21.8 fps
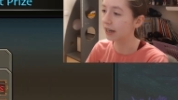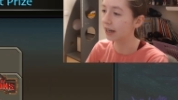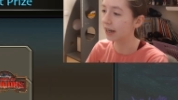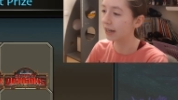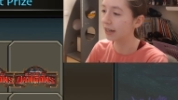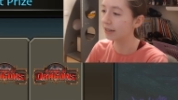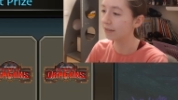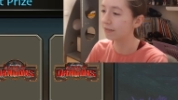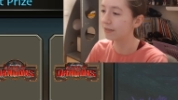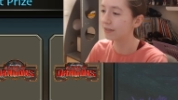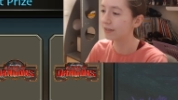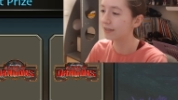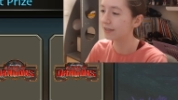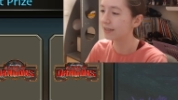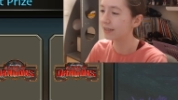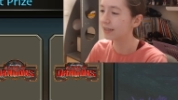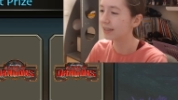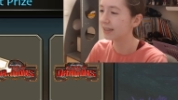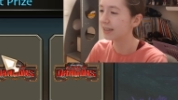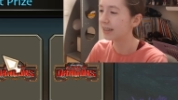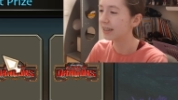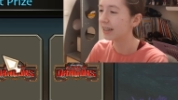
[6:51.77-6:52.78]
time.
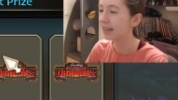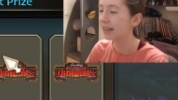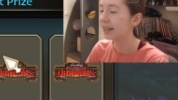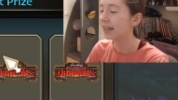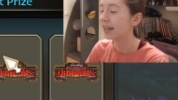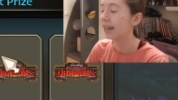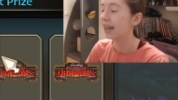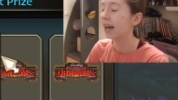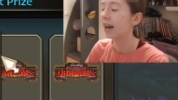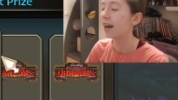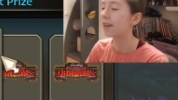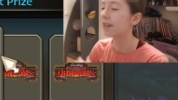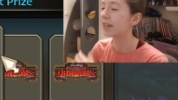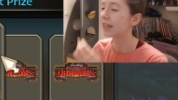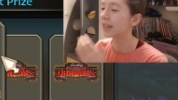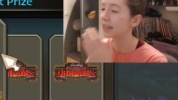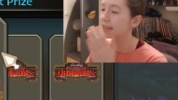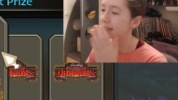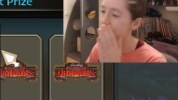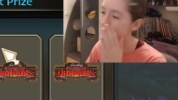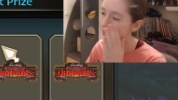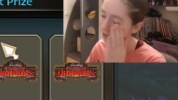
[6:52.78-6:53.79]
oh my god,
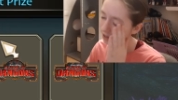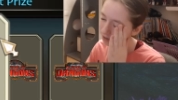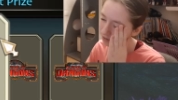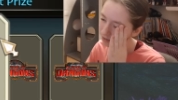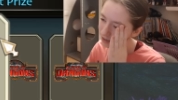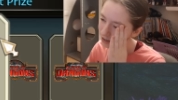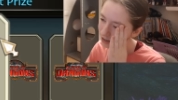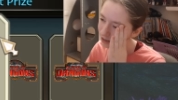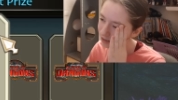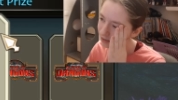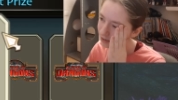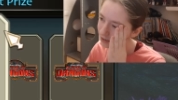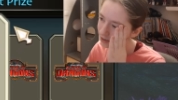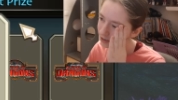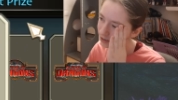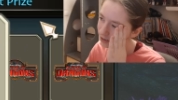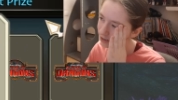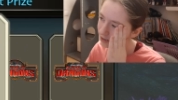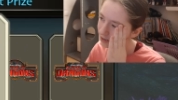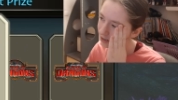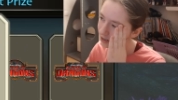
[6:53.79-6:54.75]
this is so beautiful to